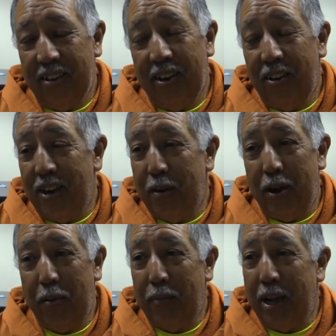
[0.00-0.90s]

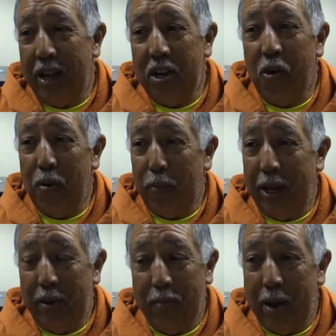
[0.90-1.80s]
"No, I know I'm
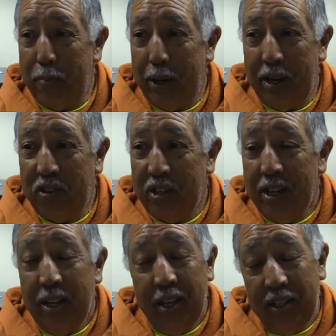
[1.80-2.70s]
playing my best.
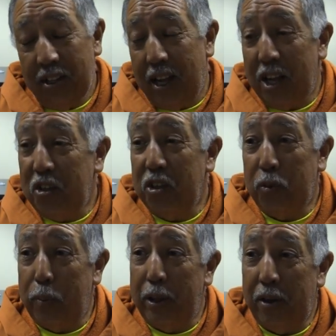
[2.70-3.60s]
The guy's
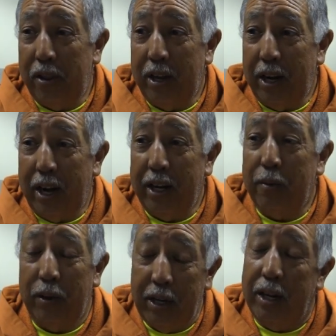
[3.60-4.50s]
just better than I
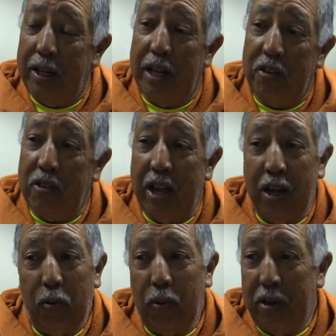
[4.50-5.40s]
am," and that's
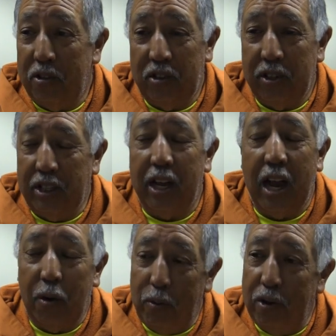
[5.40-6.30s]
how it was. That the
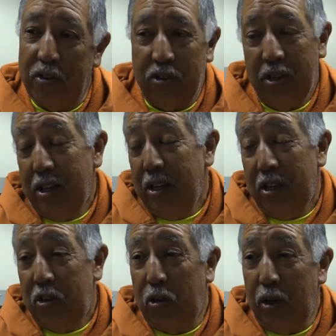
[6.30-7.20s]
guy was
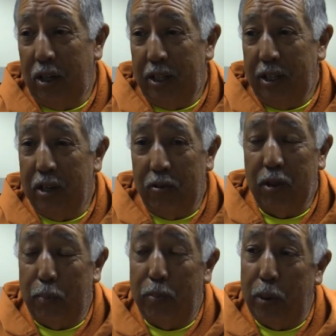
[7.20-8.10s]
truly,
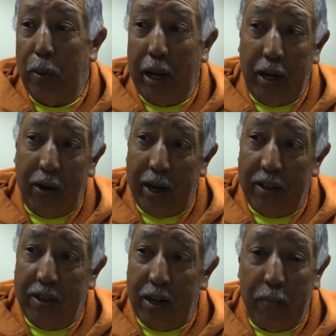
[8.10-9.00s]
the player
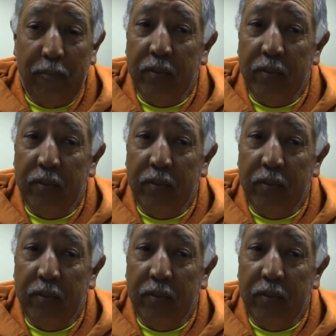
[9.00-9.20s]
out there.